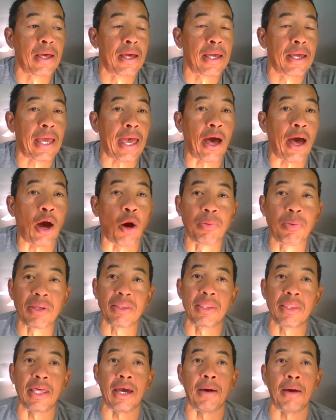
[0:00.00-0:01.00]
helping
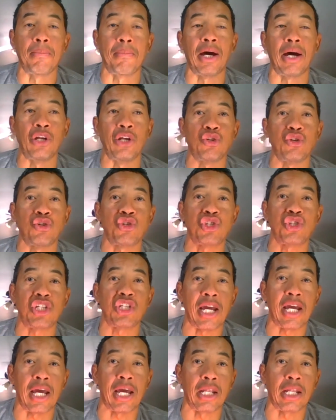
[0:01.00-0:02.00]
them
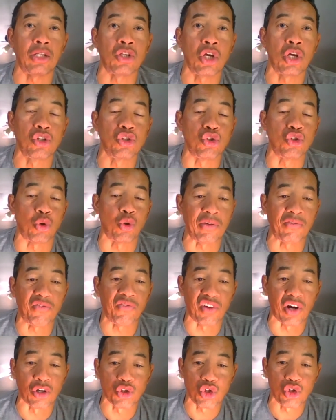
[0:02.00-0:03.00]
understand joint
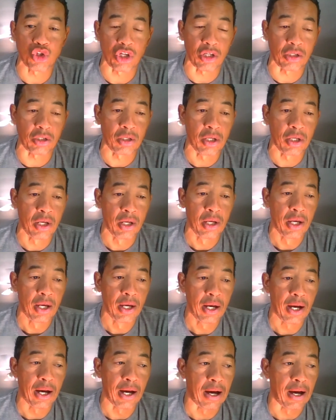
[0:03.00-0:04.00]
function
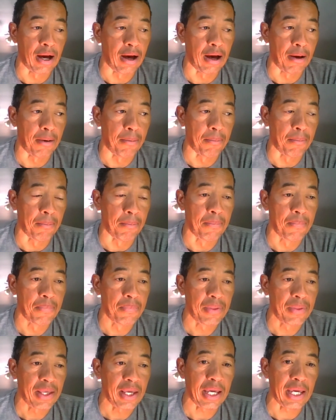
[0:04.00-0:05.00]

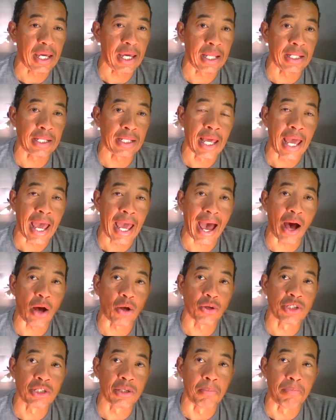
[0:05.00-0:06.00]
and how
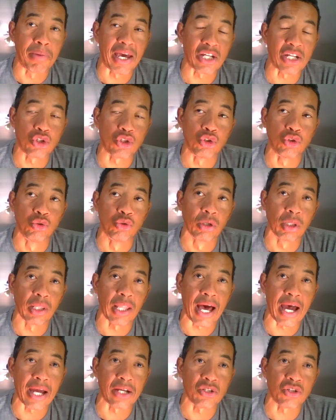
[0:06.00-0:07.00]
to best
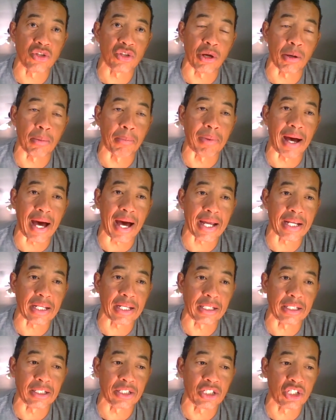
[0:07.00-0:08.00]
utilize their
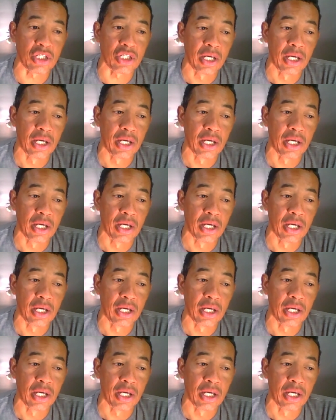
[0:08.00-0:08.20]
bodies